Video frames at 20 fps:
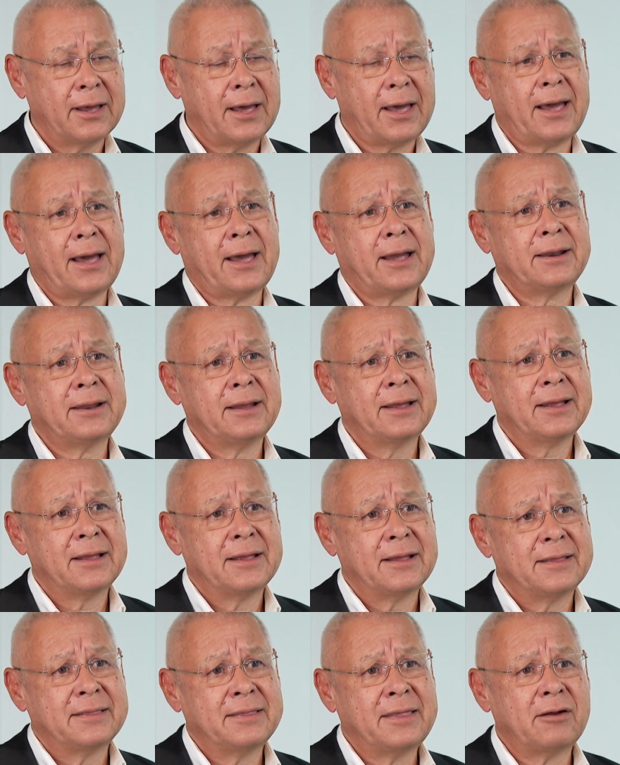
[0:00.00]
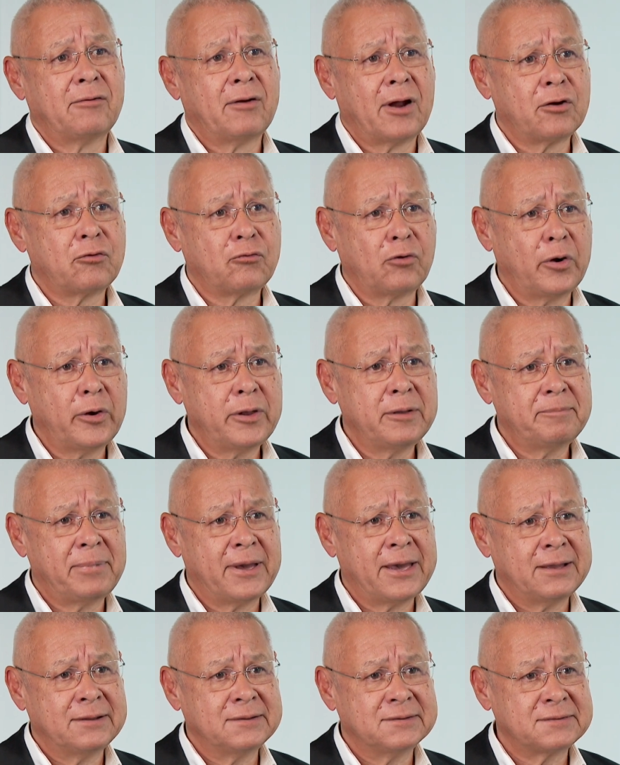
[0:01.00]
And there are growing
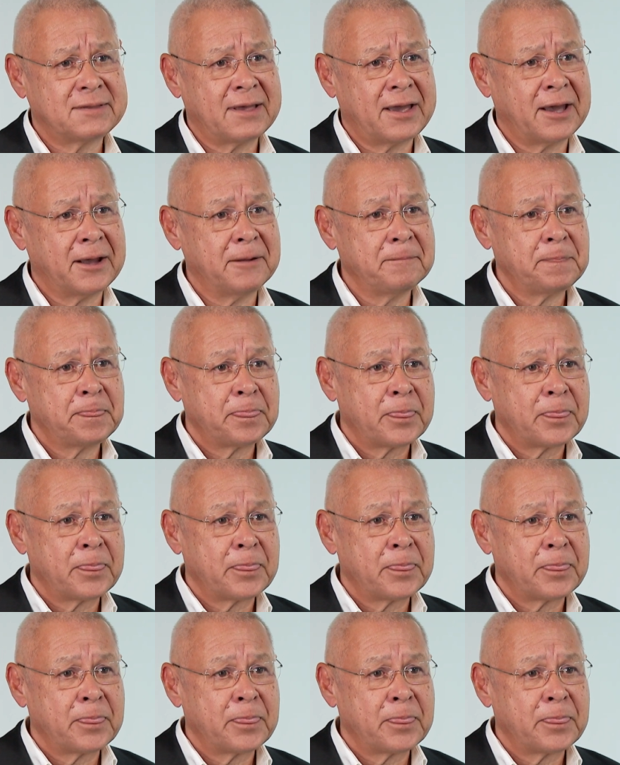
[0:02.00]
pains there.